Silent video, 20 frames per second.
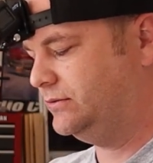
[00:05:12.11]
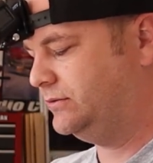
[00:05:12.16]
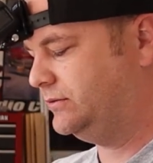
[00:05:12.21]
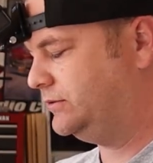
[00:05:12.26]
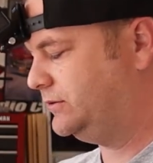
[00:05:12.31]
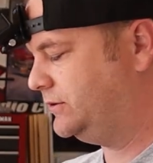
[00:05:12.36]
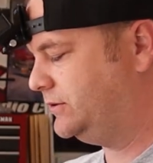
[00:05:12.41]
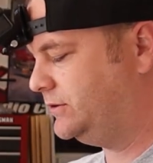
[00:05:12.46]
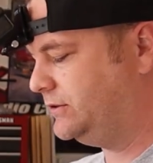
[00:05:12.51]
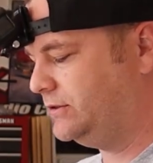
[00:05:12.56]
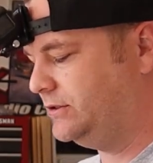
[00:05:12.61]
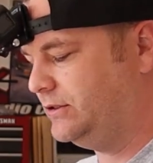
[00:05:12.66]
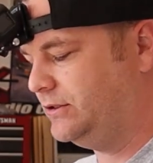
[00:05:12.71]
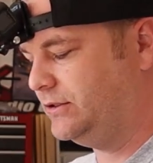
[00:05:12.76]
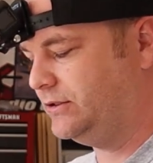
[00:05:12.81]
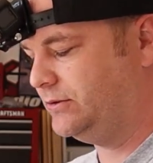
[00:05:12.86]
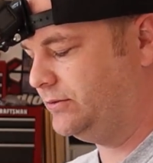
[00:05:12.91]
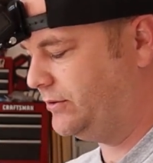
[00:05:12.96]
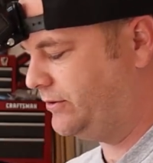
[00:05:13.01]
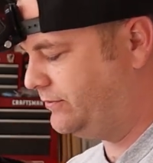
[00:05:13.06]
Let's
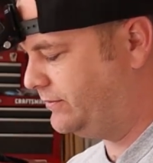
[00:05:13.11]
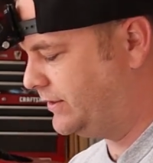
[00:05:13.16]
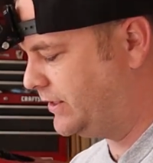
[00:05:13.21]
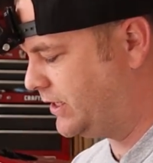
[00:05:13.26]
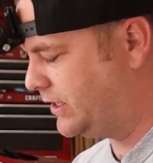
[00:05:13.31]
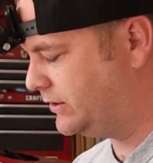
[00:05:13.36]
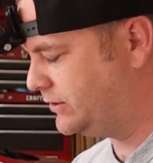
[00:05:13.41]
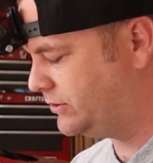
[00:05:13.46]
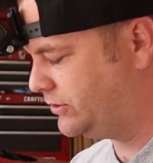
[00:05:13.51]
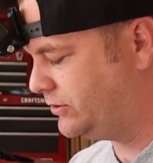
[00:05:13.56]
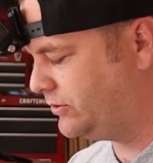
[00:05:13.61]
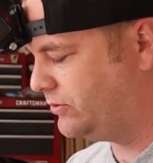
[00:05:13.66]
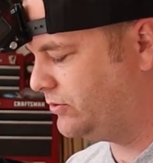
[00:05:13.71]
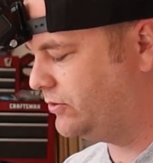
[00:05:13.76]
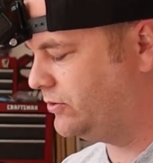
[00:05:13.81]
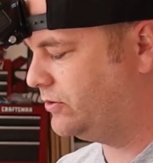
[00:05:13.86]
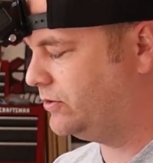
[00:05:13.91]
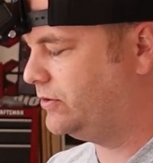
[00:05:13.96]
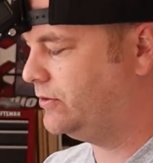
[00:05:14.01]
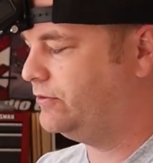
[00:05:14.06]
see, we've got
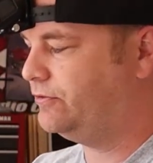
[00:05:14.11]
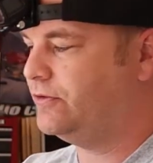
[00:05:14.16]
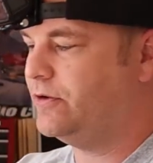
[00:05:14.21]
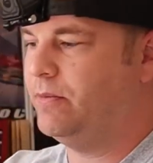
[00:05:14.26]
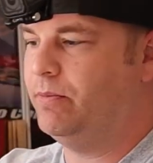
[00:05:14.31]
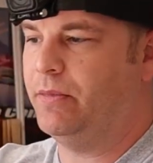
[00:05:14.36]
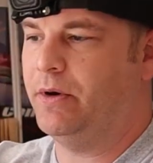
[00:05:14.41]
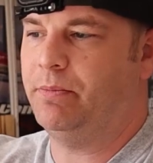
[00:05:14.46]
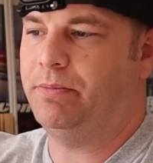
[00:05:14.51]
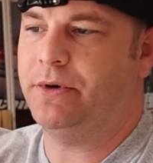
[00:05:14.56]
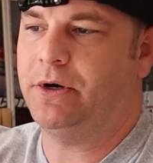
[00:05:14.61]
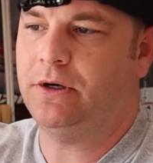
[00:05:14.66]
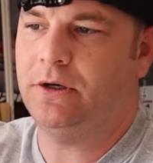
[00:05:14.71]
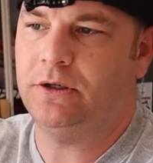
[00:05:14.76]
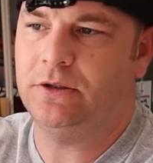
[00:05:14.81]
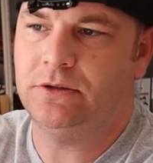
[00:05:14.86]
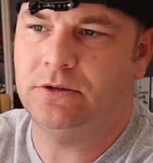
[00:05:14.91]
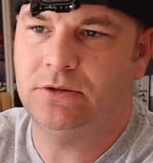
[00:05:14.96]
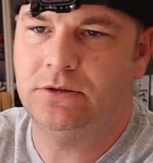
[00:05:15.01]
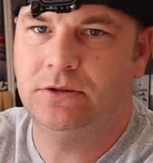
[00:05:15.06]
your front bumper,
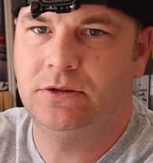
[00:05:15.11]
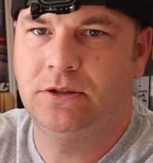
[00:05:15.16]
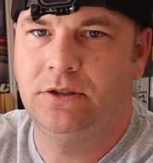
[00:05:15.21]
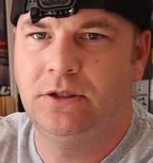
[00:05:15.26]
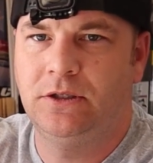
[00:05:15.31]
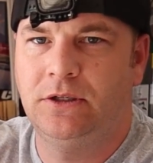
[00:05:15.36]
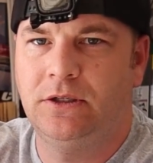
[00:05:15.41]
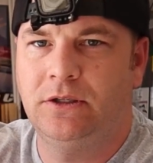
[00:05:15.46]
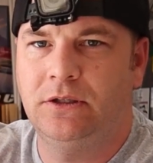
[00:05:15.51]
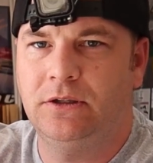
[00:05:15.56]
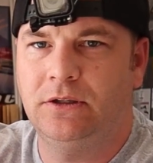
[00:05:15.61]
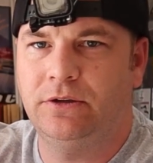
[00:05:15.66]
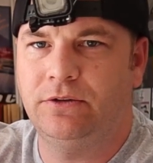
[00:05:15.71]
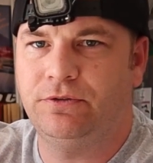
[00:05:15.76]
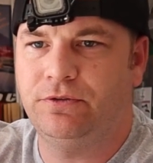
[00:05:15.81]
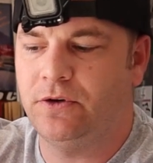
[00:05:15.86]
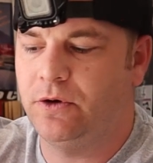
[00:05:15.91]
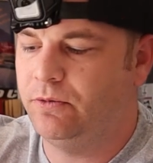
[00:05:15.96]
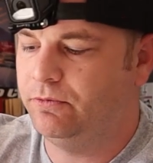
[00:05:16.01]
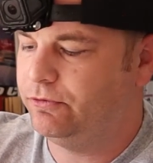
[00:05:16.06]
little
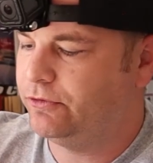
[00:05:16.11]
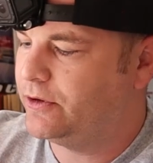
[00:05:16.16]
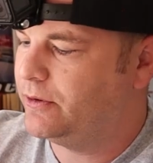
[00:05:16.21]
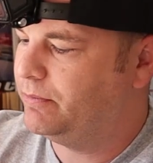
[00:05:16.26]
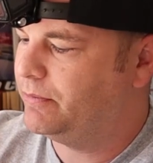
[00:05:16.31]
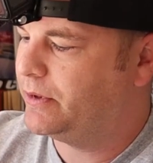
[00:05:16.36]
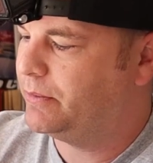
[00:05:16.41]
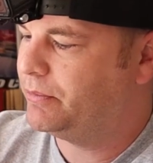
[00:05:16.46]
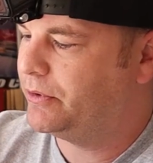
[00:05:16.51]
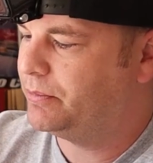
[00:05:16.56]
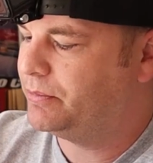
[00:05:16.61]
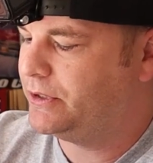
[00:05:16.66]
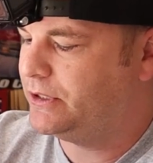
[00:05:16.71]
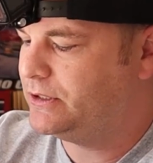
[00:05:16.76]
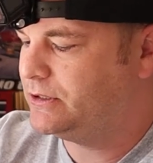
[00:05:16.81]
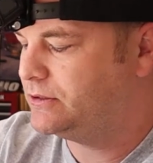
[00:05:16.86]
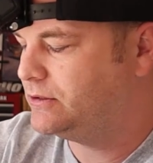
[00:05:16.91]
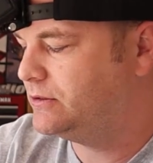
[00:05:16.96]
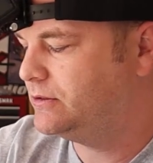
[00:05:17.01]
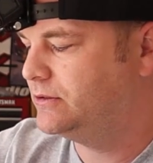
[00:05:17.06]
foam front bumper
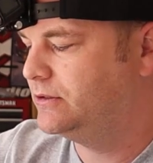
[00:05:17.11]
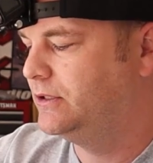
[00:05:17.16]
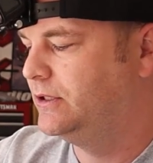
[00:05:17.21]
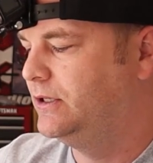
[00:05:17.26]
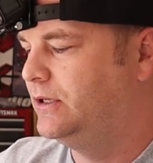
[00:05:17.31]
piece,